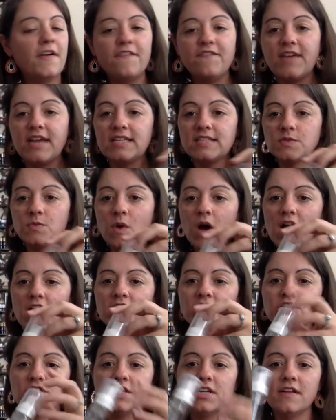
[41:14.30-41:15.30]
Face
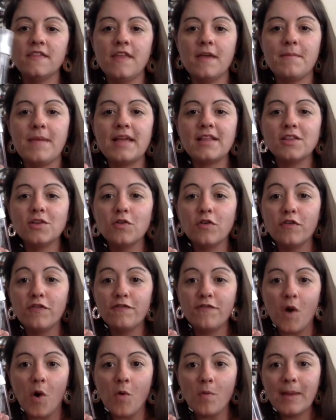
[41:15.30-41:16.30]
wash, they make little
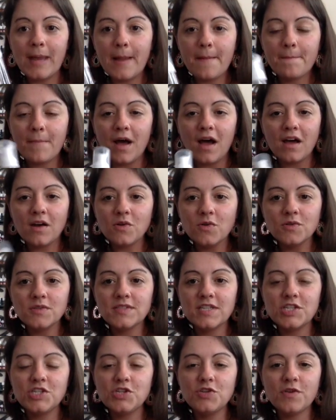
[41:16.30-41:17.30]
foaming bottles
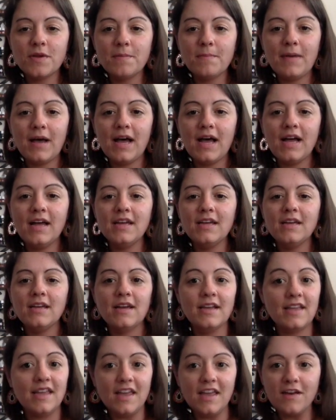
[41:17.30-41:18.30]
that you can buy,
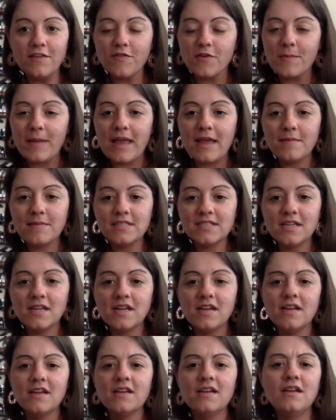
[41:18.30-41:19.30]
again, from
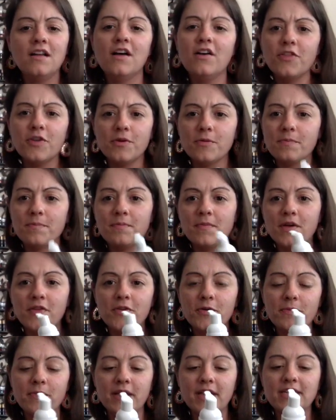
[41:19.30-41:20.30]
Amazon,
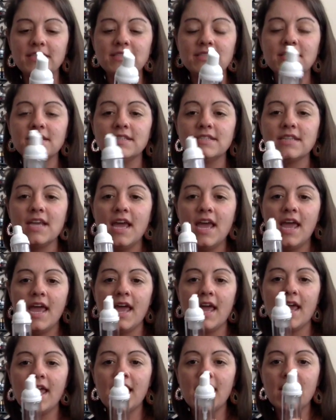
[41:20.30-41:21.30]
other places,
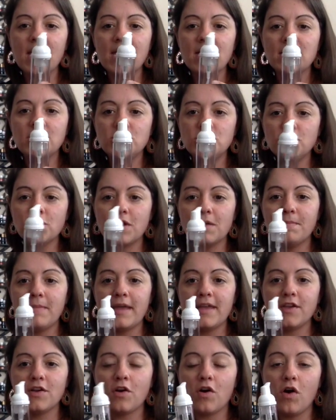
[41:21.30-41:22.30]
and you can
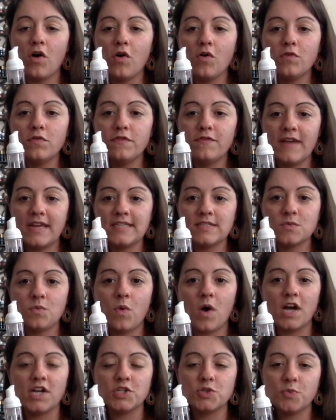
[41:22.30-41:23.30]
make your own face
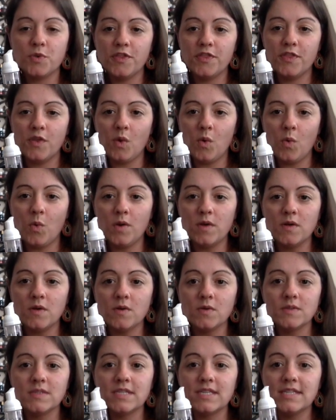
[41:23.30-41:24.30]
wash with the
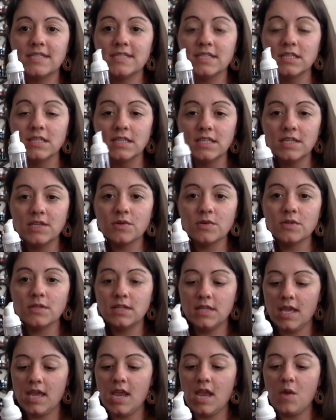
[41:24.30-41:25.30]
oils. It's
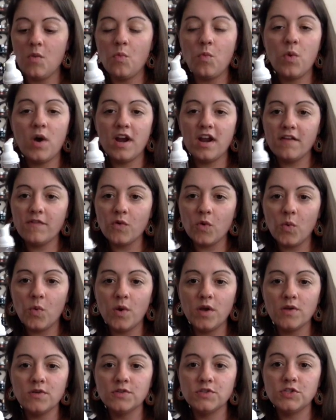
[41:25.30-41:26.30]
literally whatever
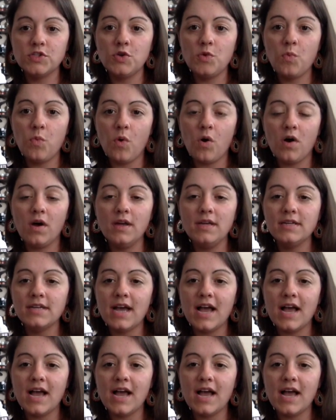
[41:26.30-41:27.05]
oils you want.